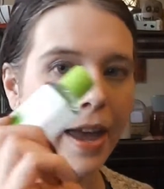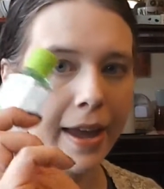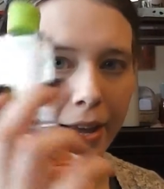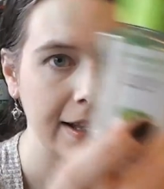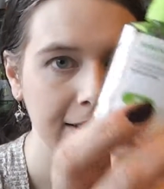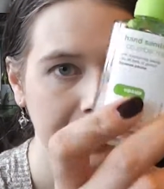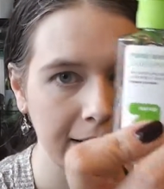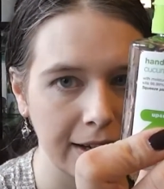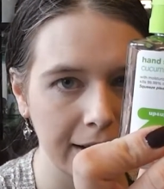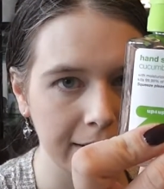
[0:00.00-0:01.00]
Hand
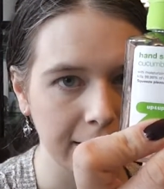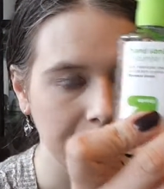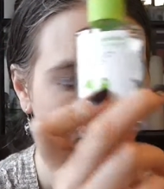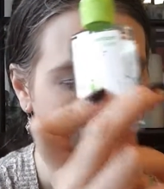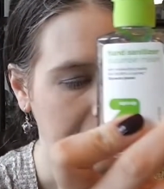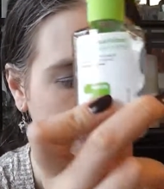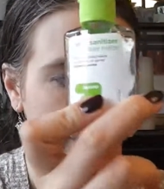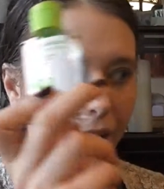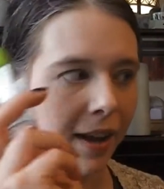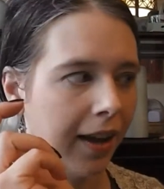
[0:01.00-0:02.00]
sanitizer.
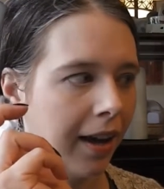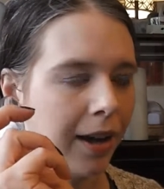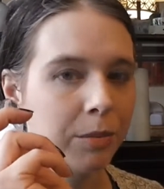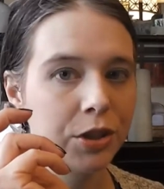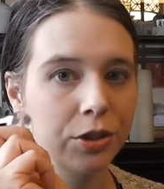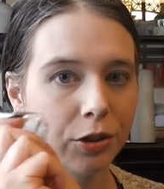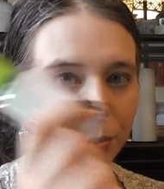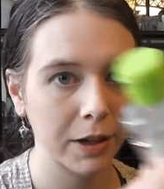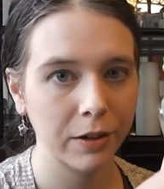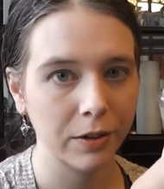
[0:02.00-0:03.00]
Okay, I'm so
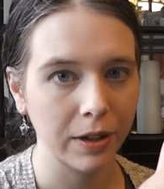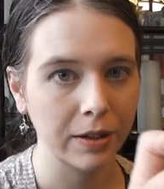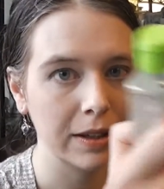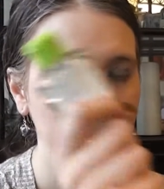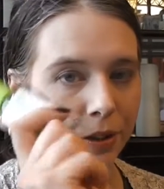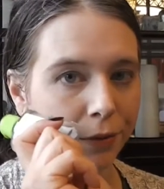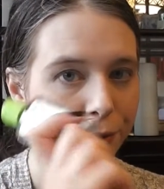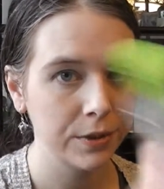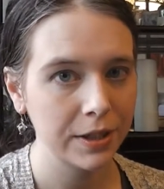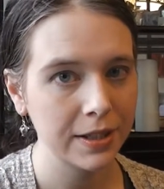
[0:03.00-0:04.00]
paranoid. It being
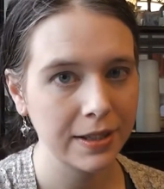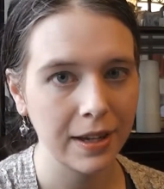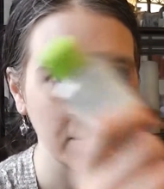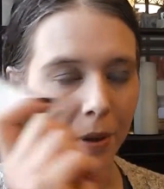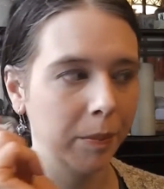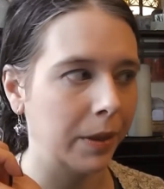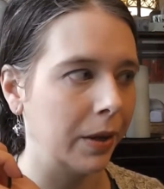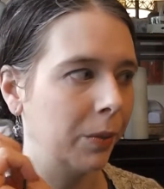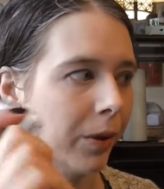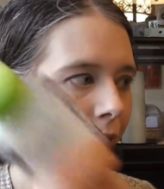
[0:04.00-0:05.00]
flu season, I'm pumping
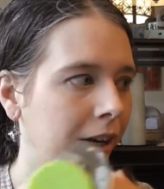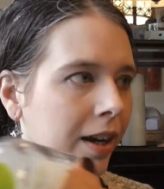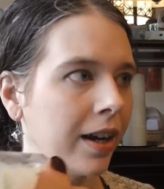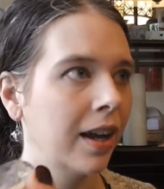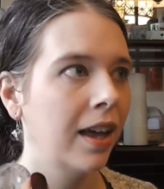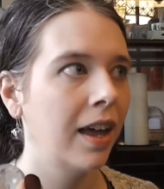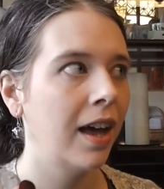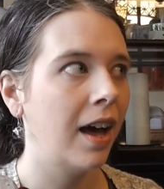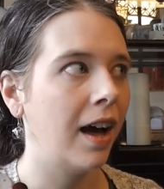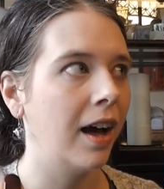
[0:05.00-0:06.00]
at work.
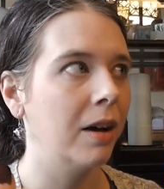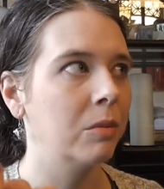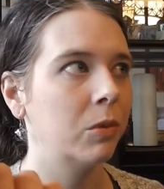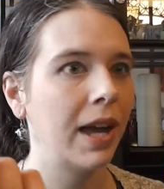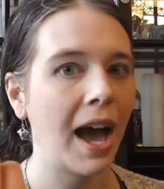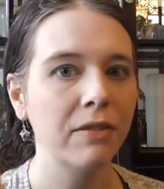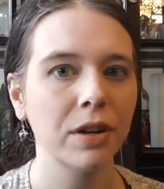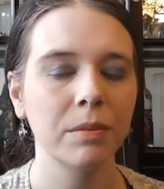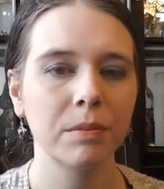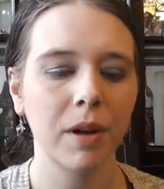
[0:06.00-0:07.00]
We have
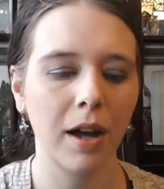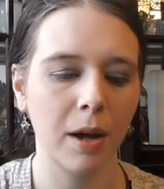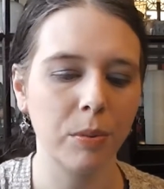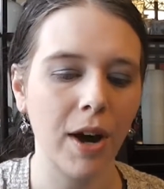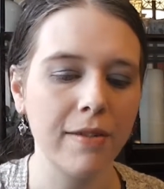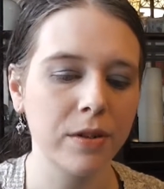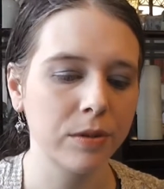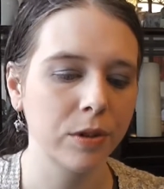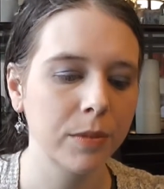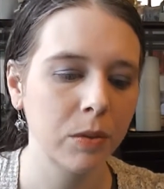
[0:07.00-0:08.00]
a private
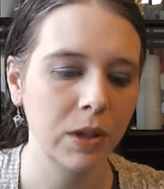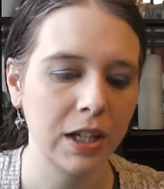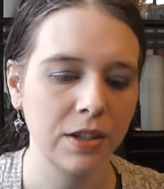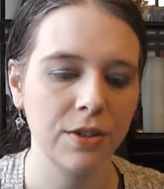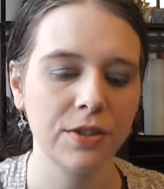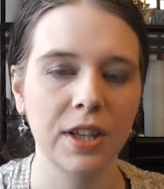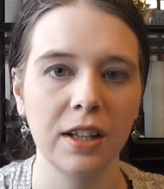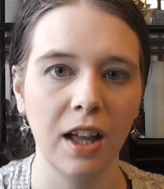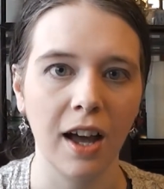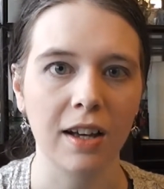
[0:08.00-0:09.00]
room that we can use
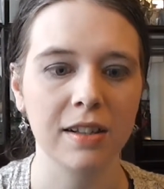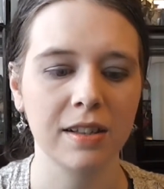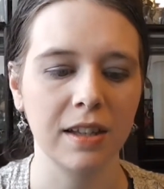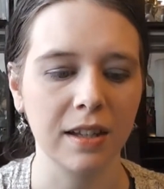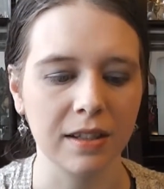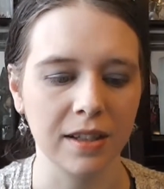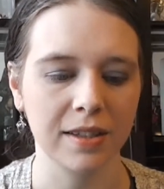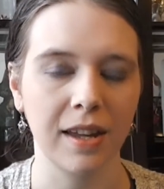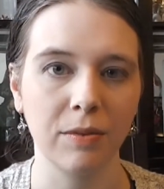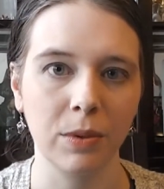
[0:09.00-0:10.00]
that locks, that
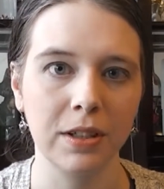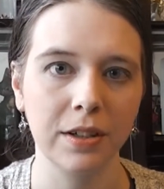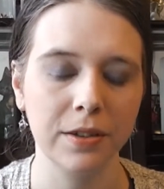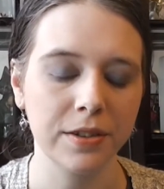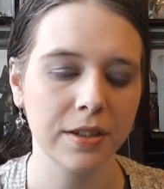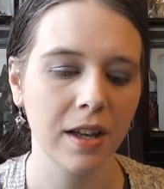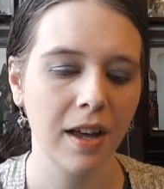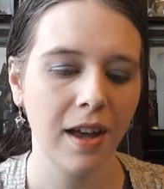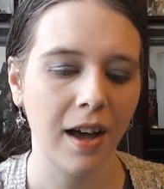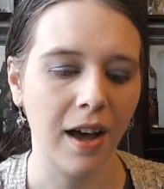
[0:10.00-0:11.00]
doesn't have windows,
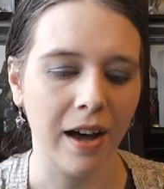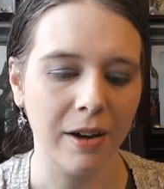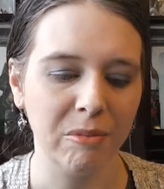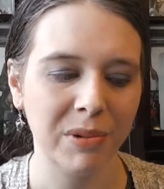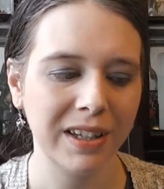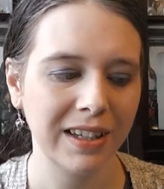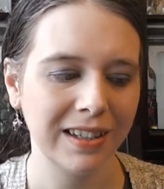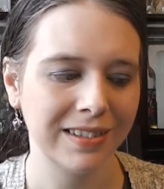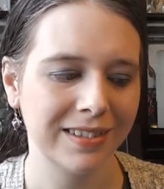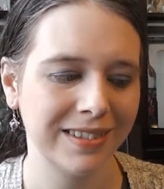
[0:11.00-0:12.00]
but
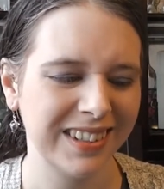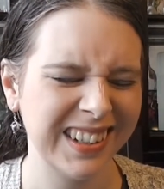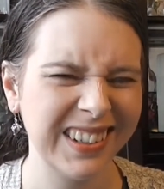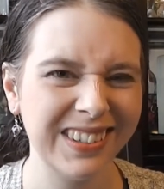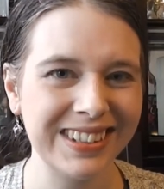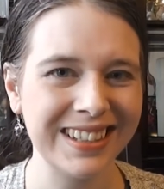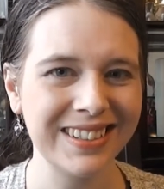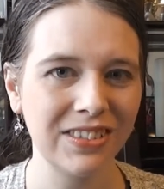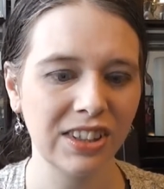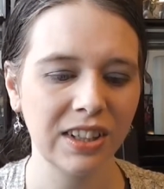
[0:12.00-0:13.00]
it
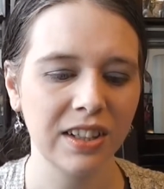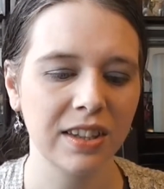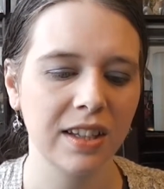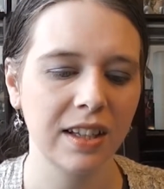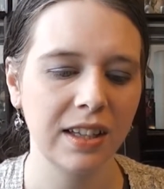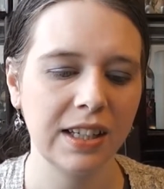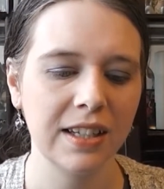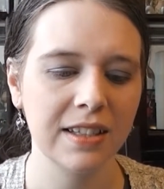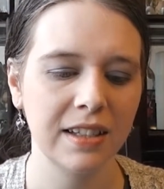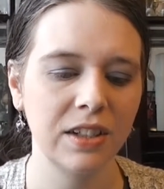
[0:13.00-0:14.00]
doesn't really look the
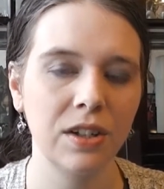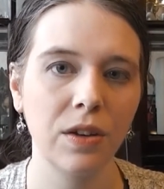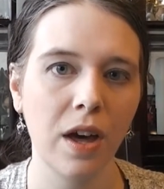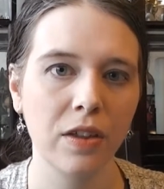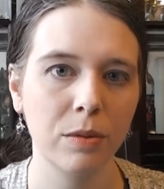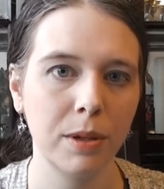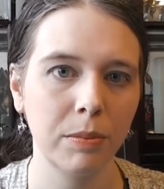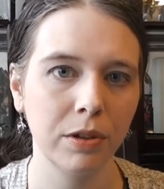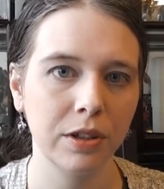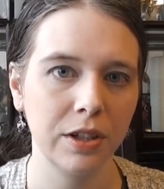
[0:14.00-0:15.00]
cleanest, and you know that other
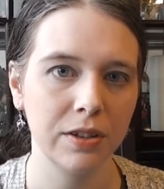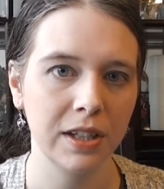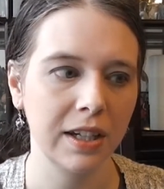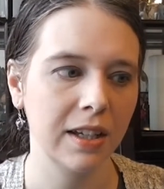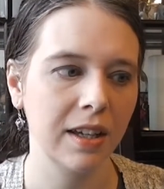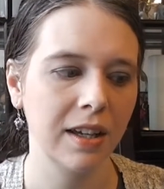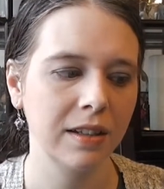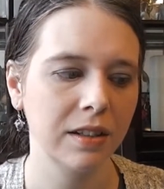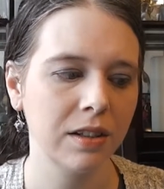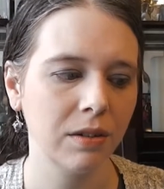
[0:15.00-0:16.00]
people are using it,
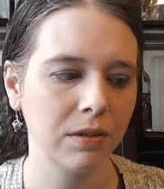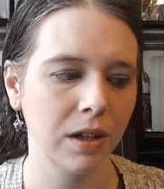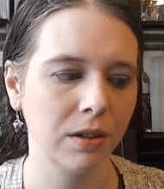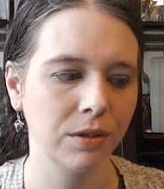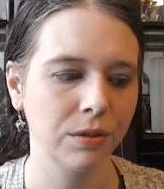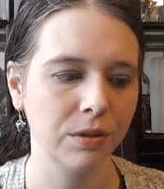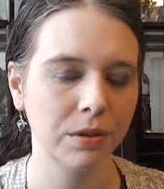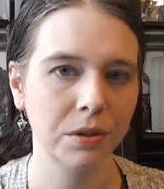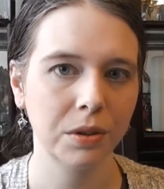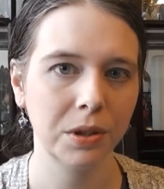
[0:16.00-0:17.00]
and you don't know
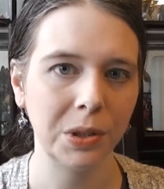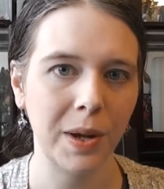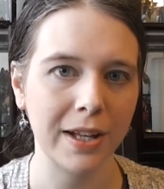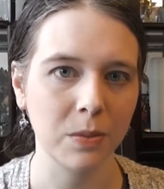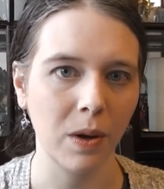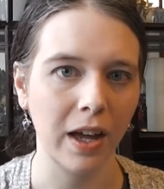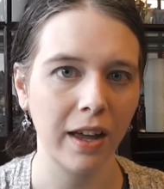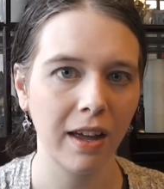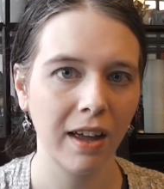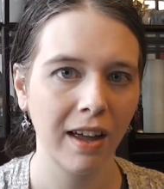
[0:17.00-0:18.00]
who has
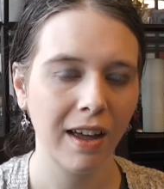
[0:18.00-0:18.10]
what.